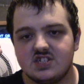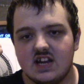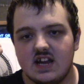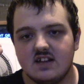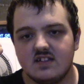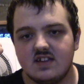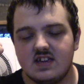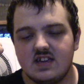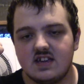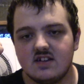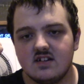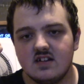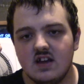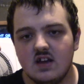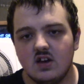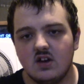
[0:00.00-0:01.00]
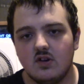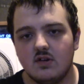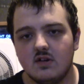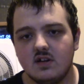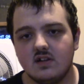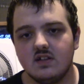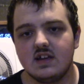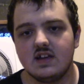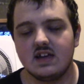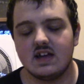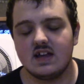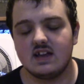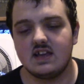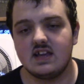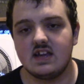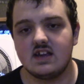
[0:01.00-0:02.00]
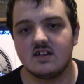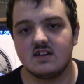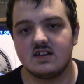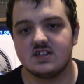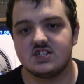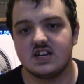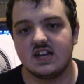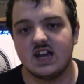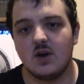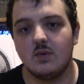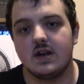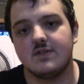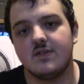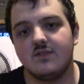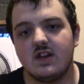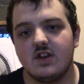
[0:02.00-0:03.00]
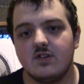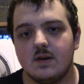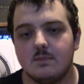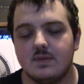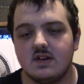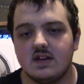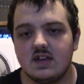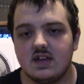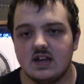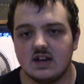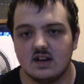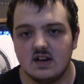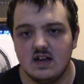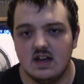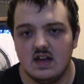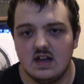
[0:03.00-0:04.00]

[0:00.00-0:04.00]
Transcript: channel here, or click on here to check out whatever video I put here.